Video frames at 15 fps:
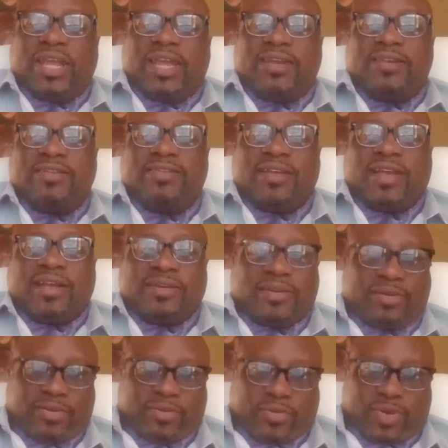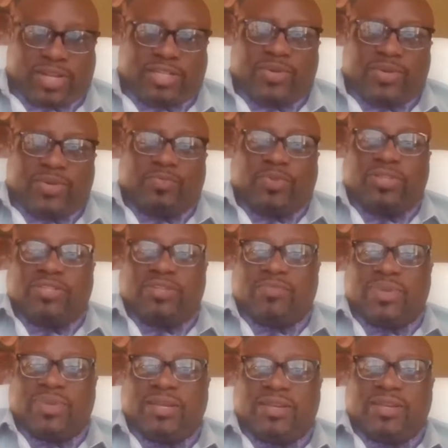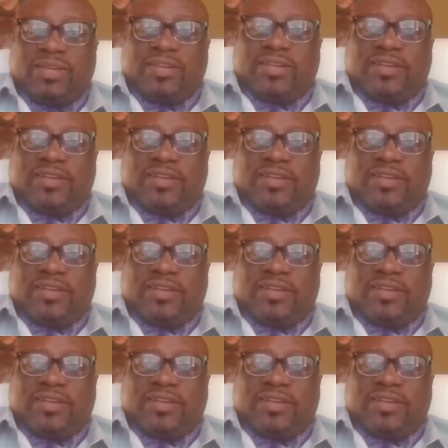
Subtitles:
and the question was put to me,